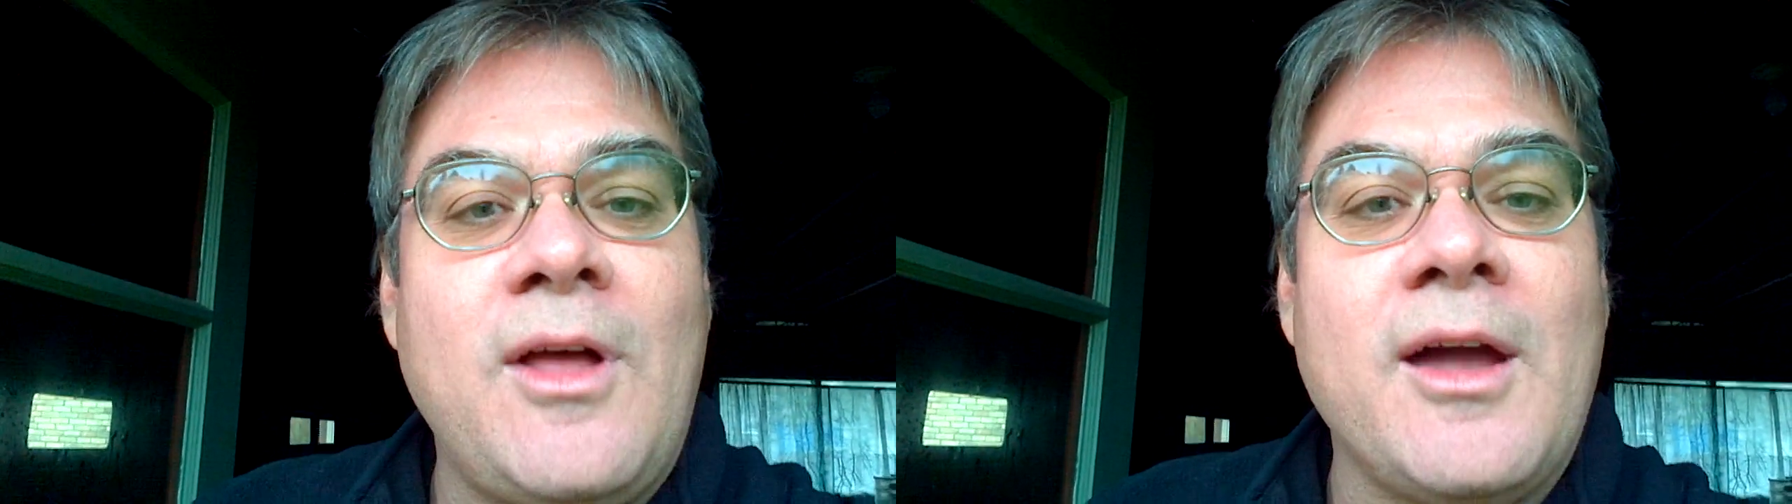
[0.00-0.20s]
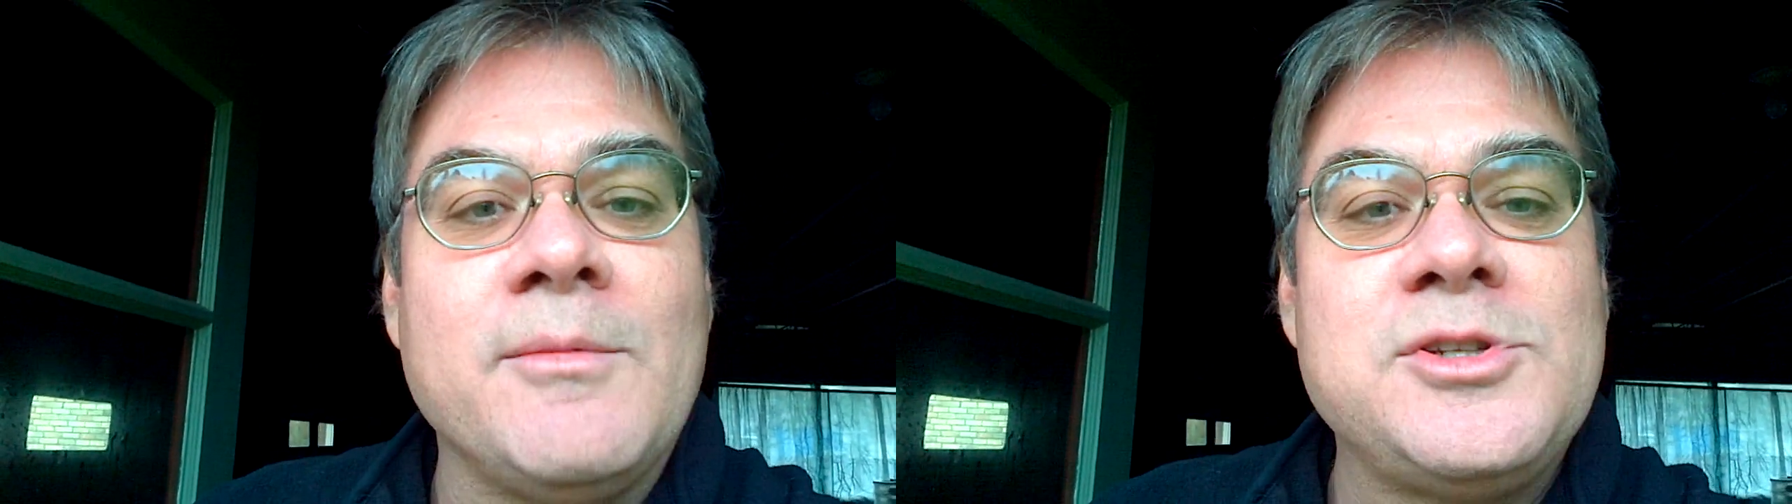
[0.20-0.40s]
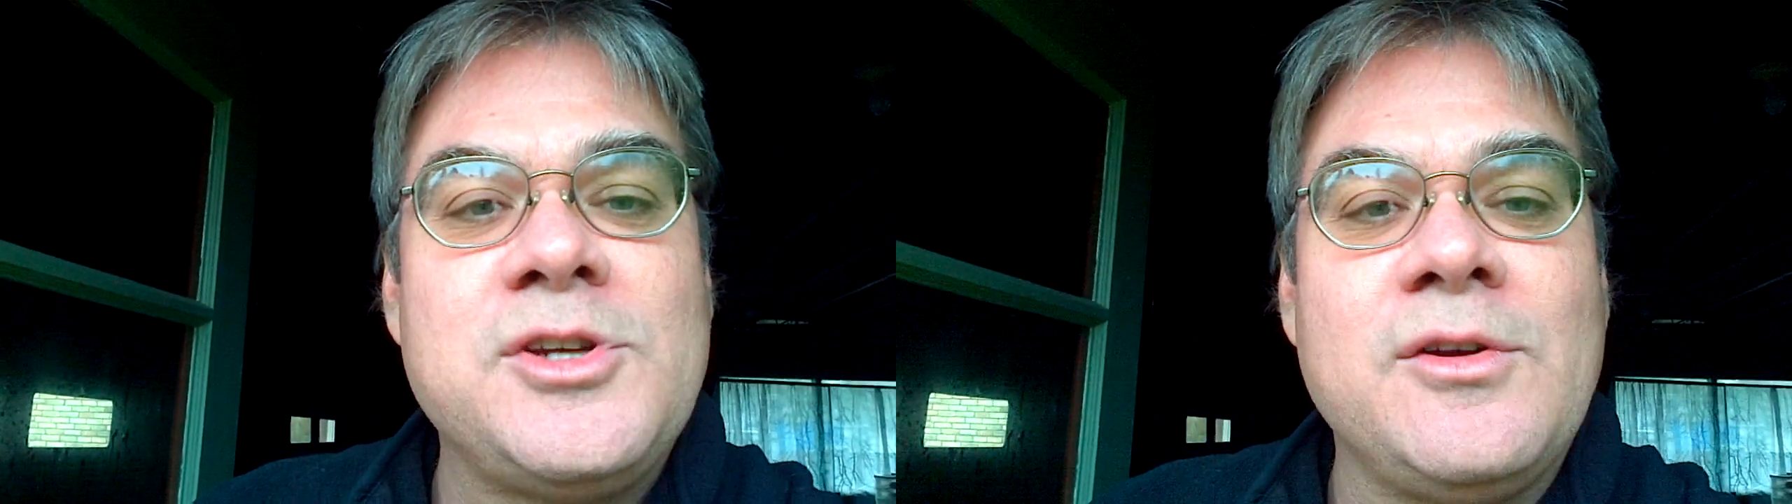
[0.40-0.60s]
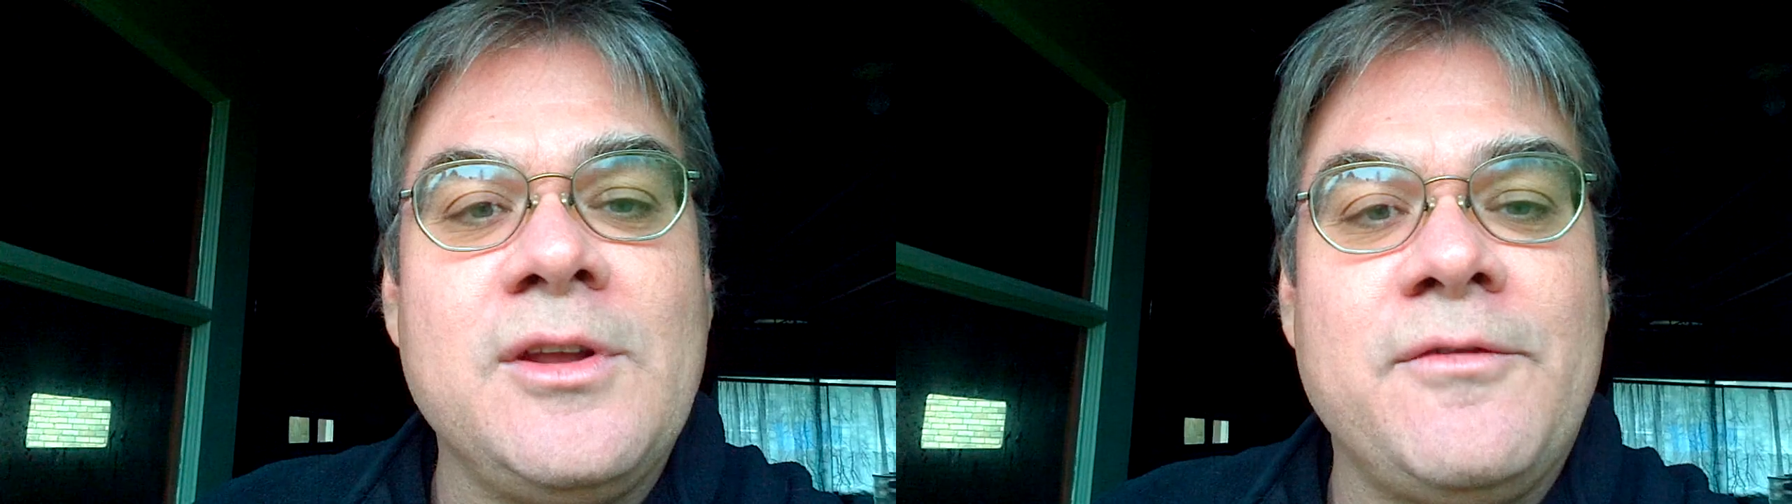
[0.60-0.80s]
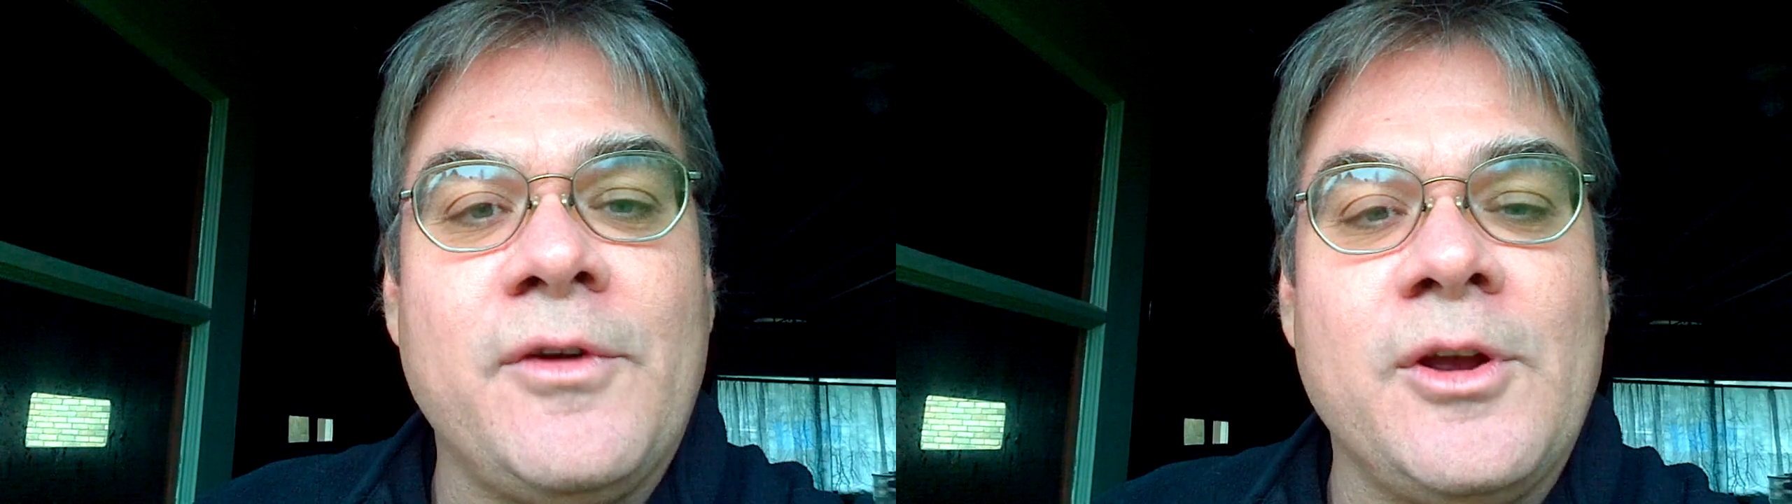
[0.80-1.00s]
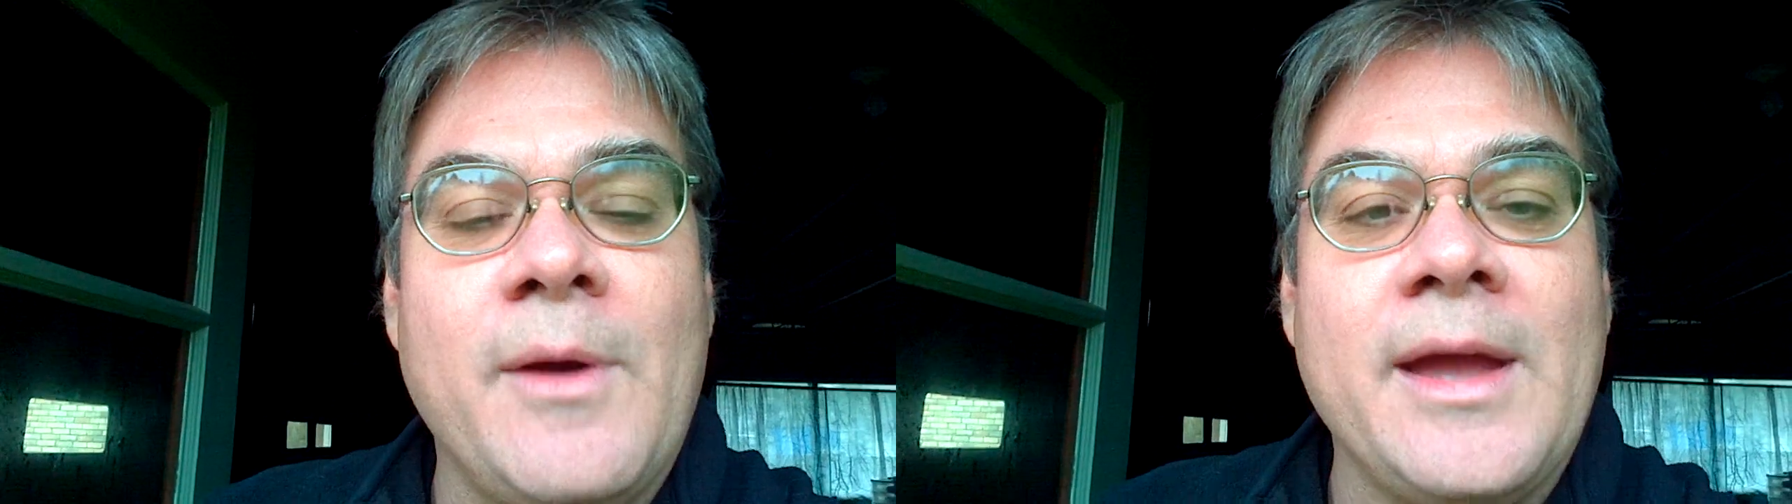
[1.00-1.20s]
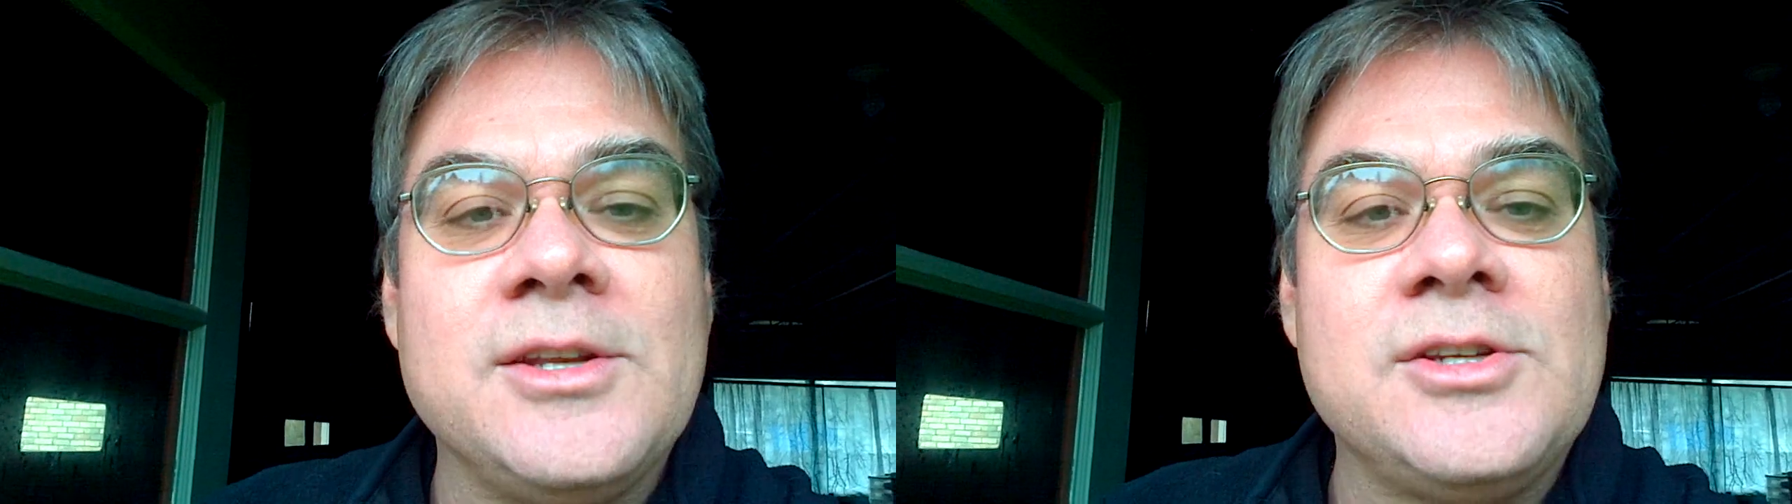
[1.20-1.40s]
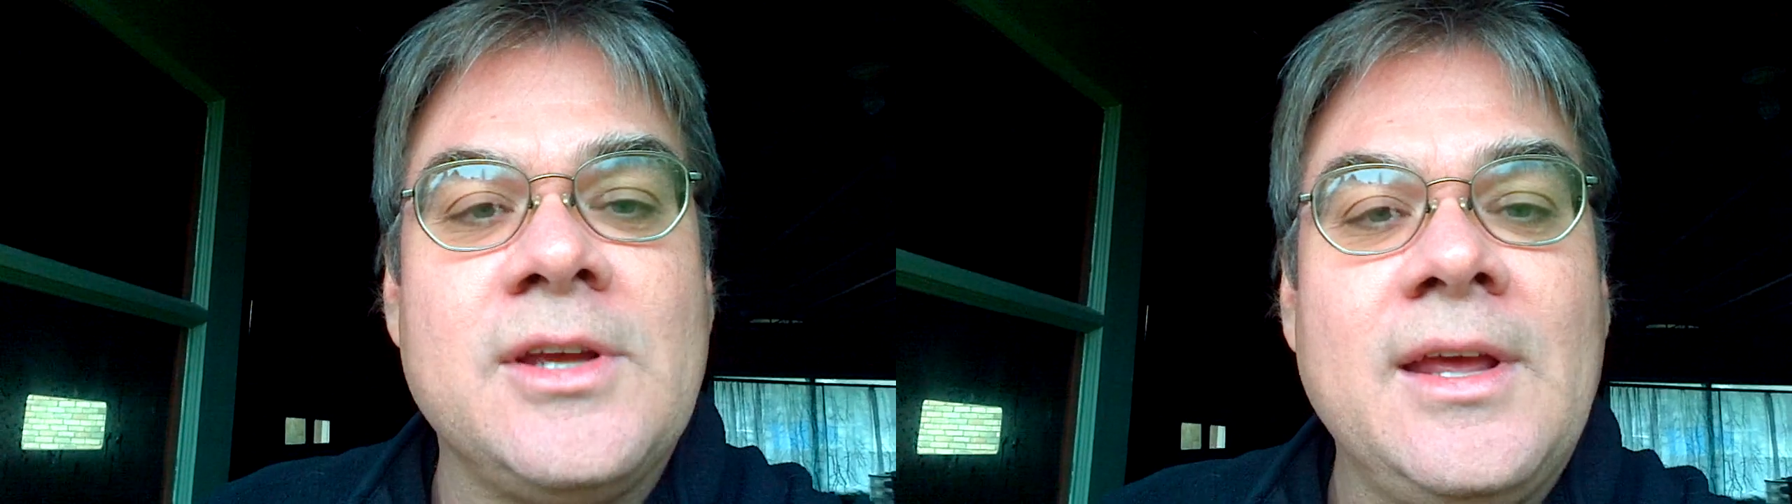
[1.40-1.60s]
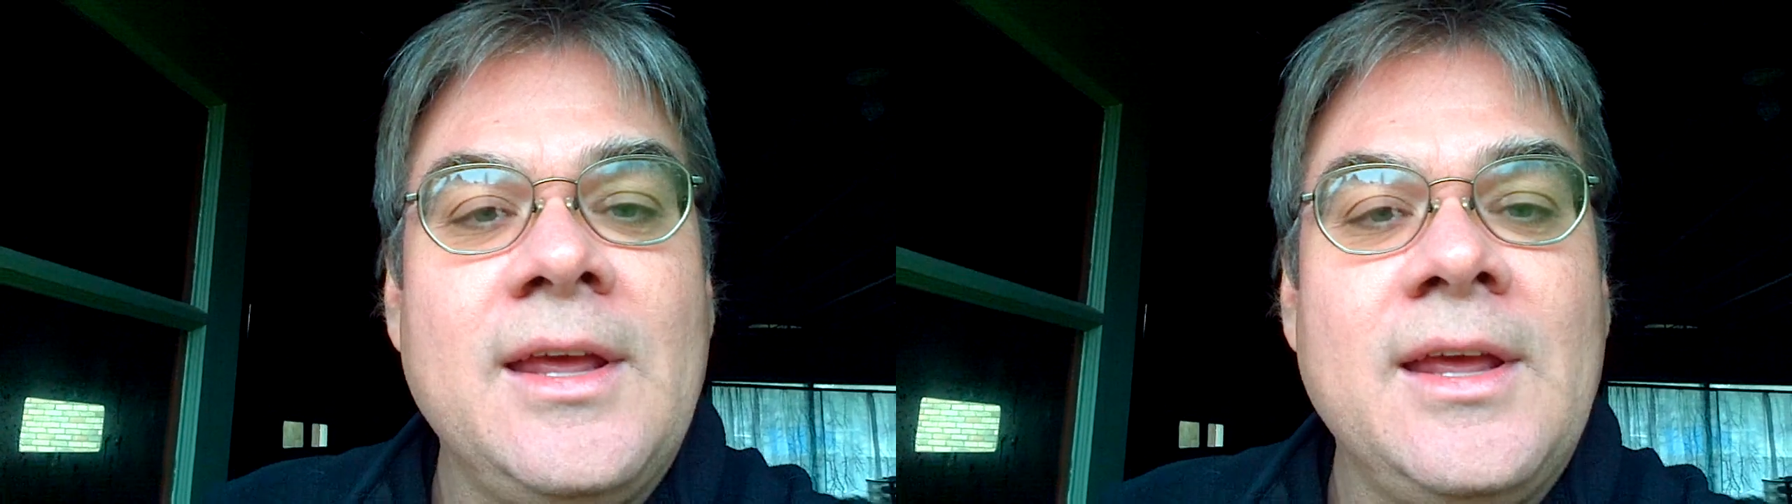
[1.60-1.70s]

lot of maturity for your age.